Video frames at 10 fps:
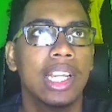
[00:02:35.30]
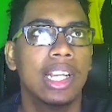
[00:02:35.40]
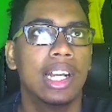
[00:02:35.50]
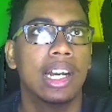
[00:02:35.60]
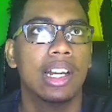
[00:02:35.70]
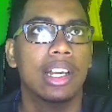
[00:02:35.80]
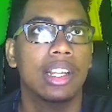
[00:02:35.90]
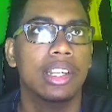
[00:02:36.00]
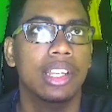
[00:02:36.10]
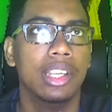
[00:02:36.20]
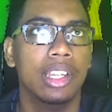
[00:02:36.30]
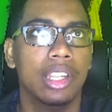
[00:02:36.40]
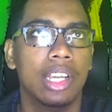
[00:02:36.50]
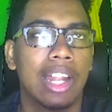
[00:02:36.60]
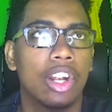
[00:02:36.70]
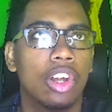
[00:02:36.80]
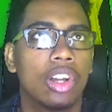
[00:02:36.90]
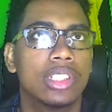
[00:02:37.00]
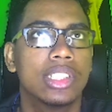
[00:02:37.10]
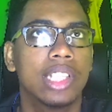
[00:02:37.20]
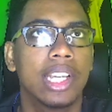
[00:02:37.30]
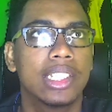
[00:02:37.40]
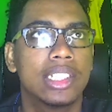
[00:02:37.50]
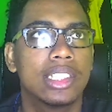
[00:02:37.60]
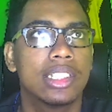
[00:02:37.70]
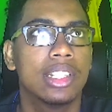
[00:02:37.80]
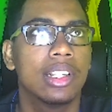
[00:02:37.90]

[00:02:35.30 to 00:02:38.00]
Uh, the analog sticks